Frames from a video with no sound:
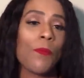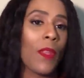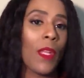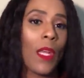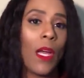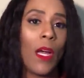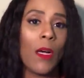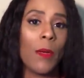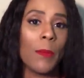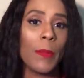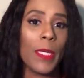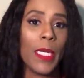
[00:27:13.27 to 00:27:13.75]

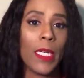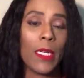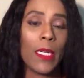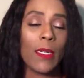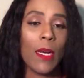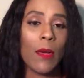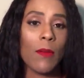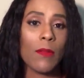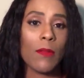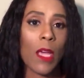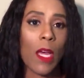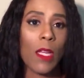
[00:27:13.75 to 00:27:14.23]
Oh man, I
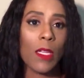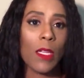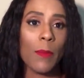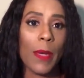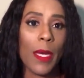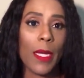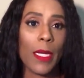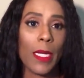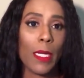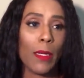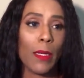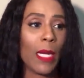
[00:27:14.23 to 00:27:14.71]
was all
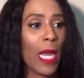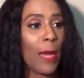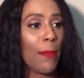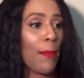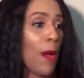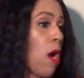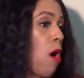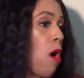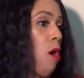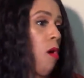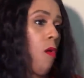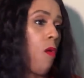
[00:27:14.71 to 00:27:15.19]
about it. Got
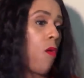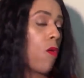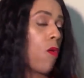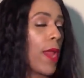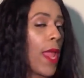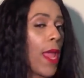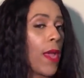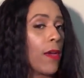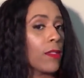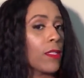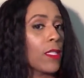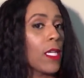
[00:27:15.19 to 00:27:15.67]
my own
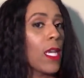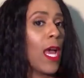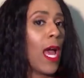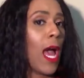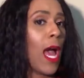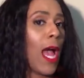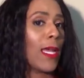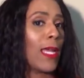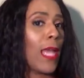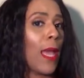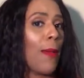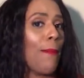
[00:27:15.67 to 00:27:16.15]
house.
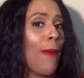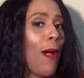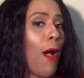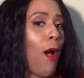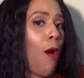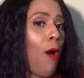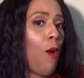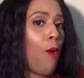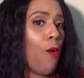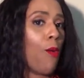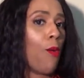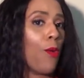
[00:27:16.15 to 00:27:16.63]
I got my
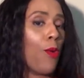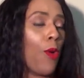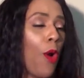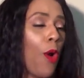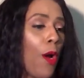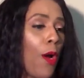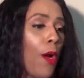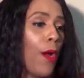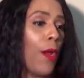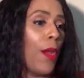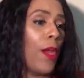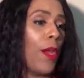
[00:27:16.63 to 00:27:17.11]
own
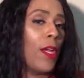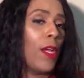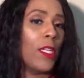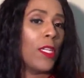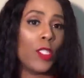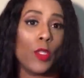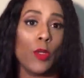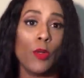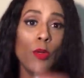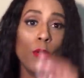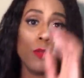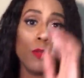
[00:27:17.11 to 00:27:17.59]
car.
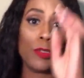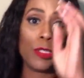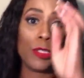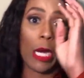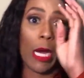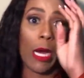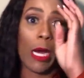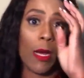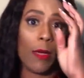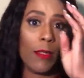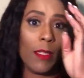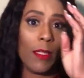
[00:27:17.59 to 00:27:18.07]
Two
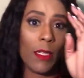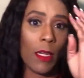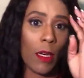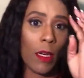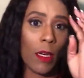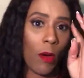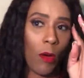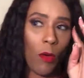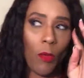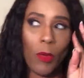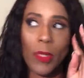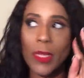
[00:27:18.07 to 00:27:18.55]
jobs, you
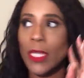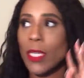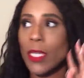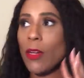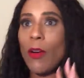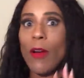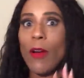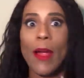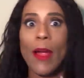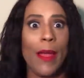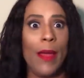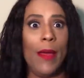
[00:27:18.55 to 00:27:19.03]
know, what the
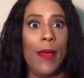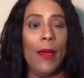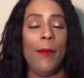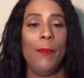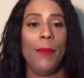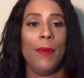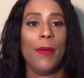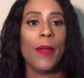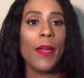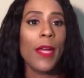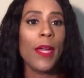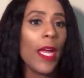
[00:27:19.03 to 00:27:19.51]
crap?
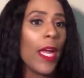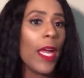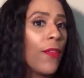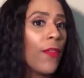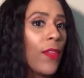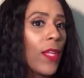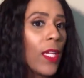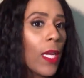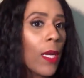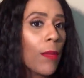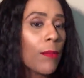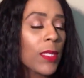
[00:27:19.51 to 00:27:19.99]
And
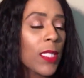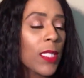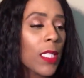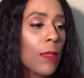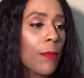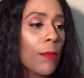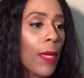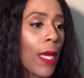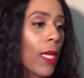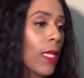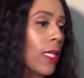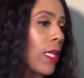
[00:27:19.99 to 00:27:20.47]
then I'm sitting
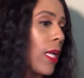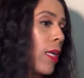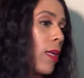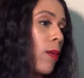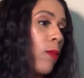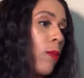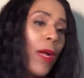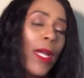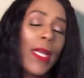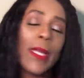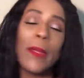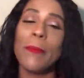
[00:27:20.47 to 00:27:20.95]
back like,
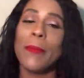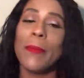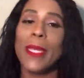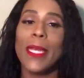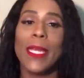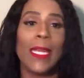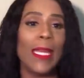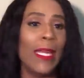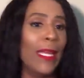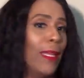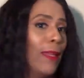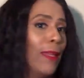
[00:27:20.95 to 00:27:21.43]
wait a
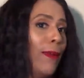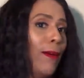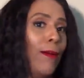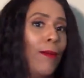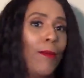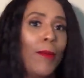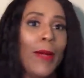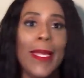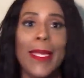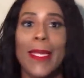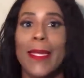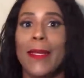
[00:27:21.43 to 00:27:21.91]
minute.
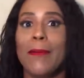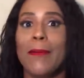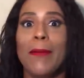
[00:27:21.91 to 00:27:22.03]
Wait.